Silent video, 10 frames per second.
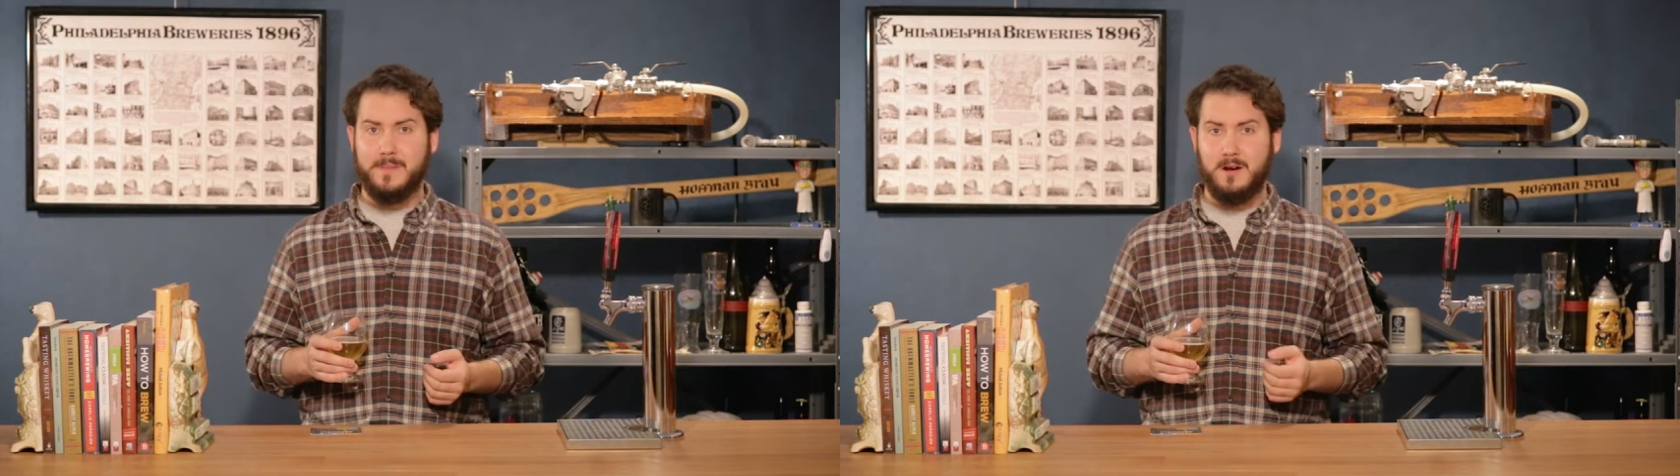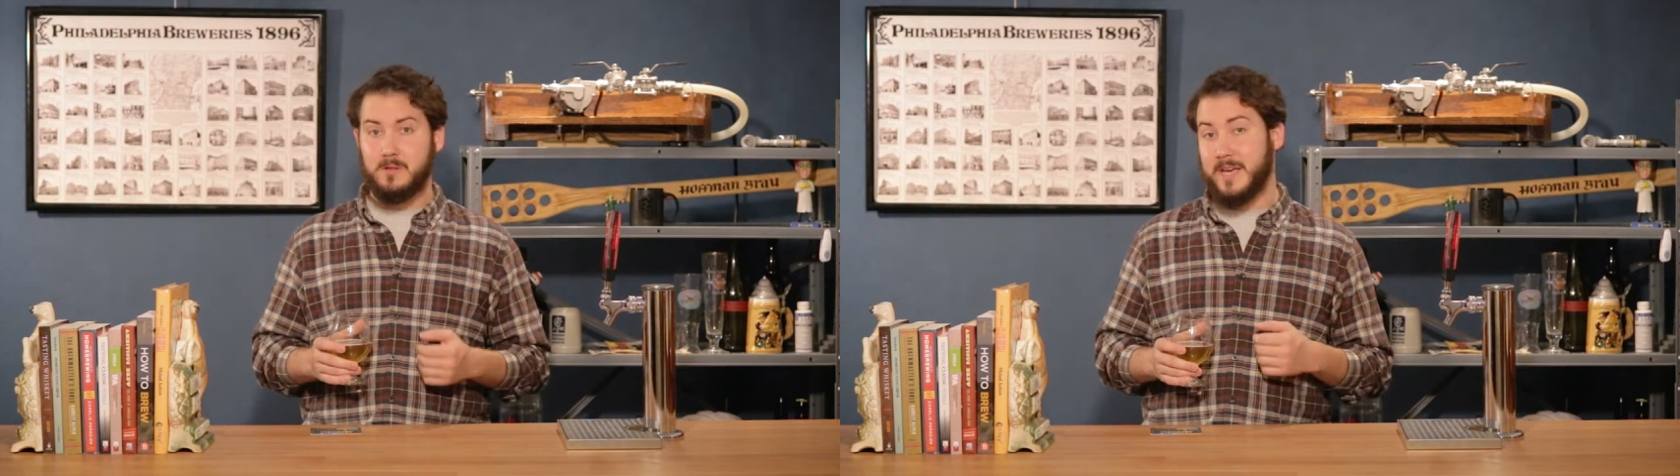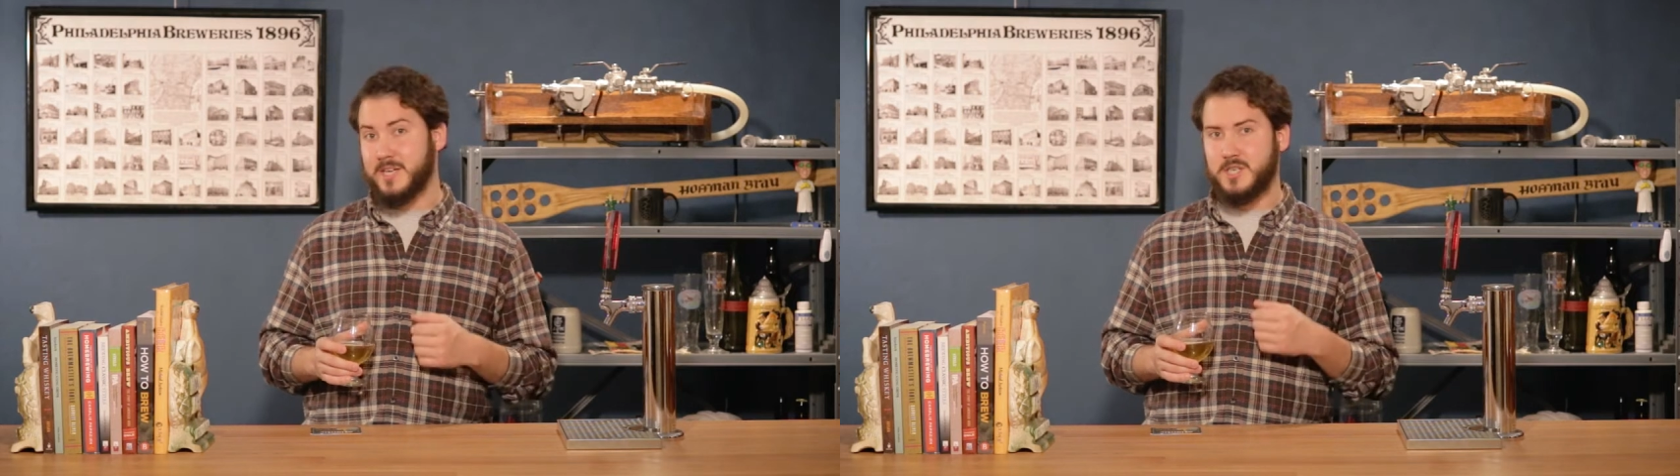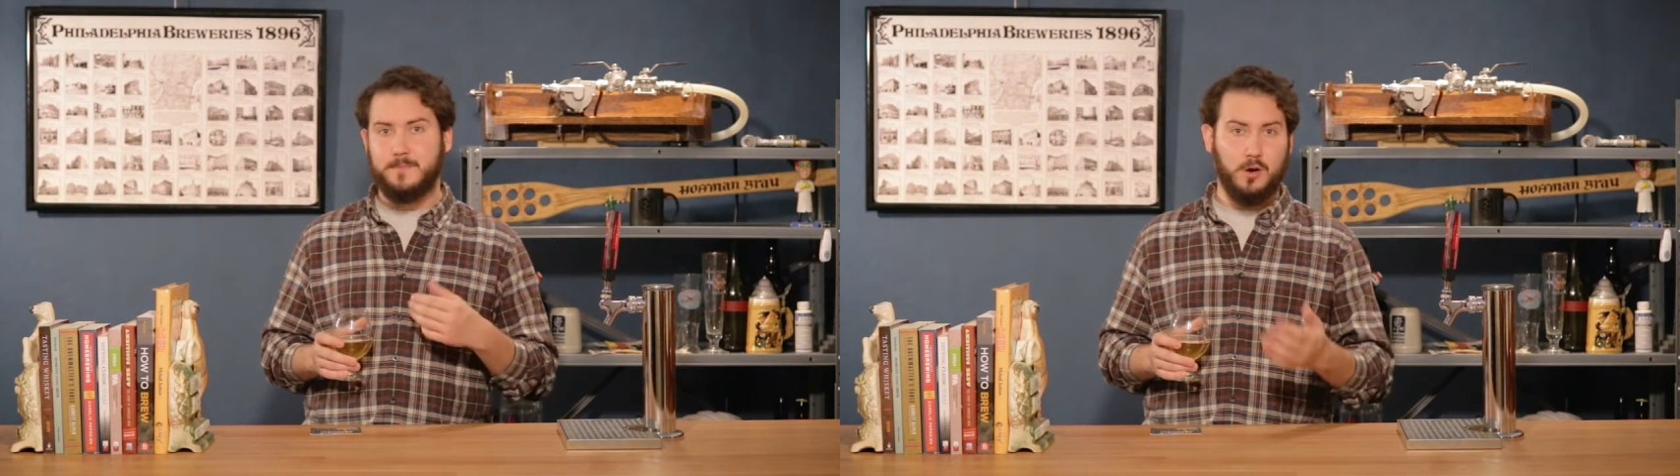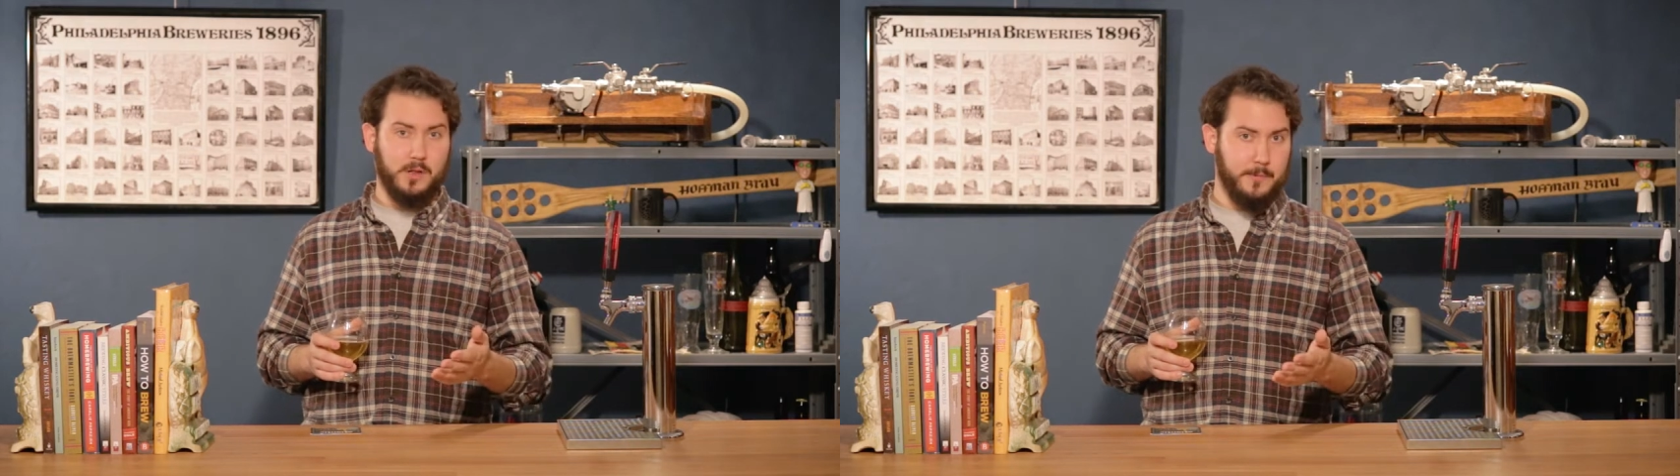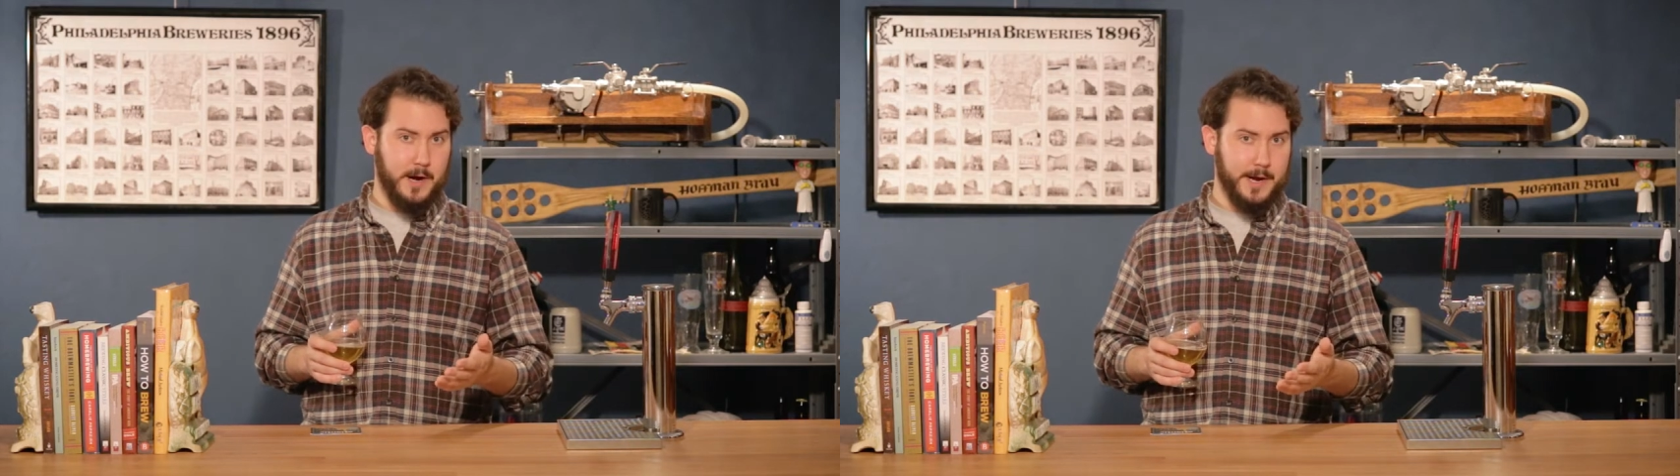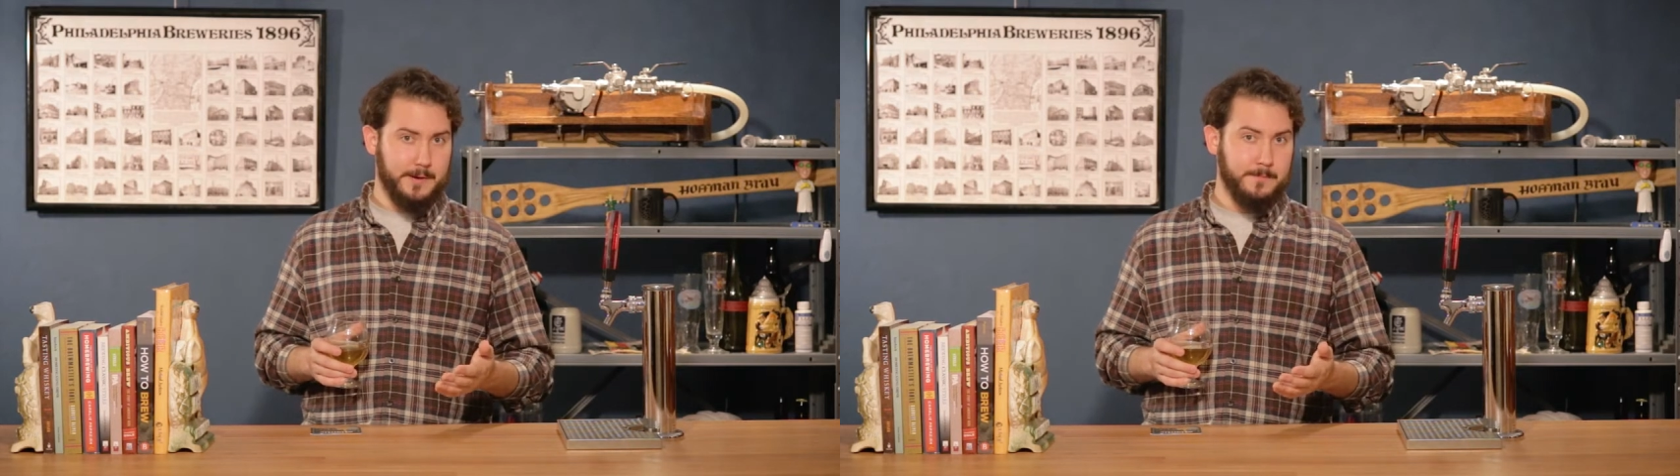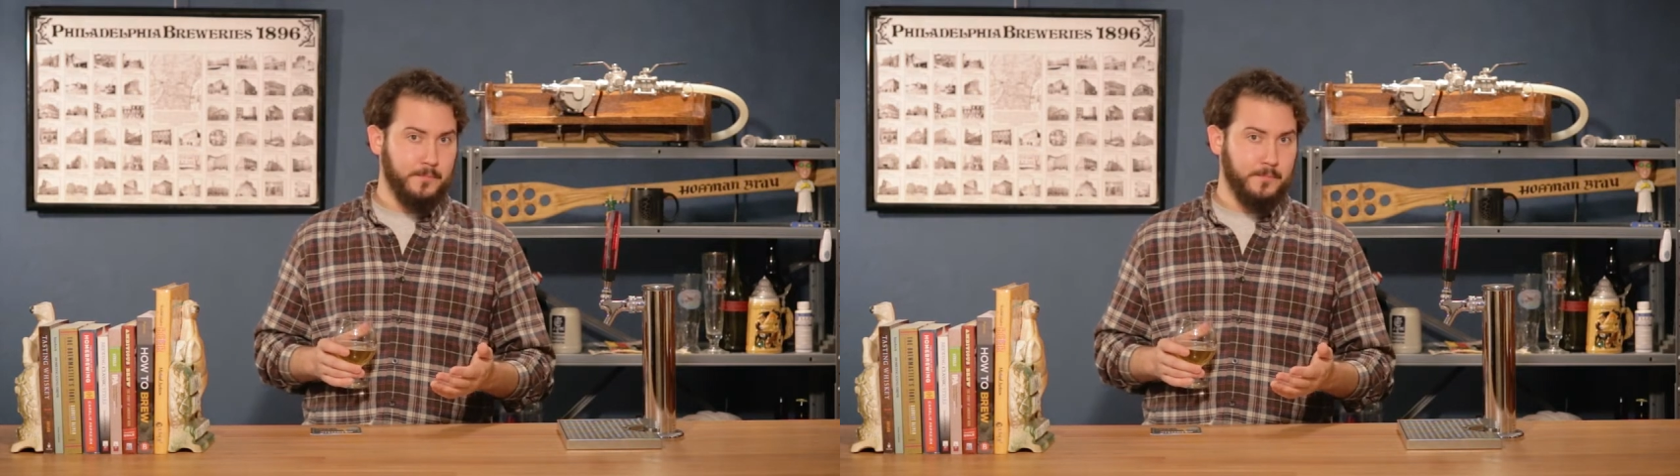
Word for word: barrel aged barley wine?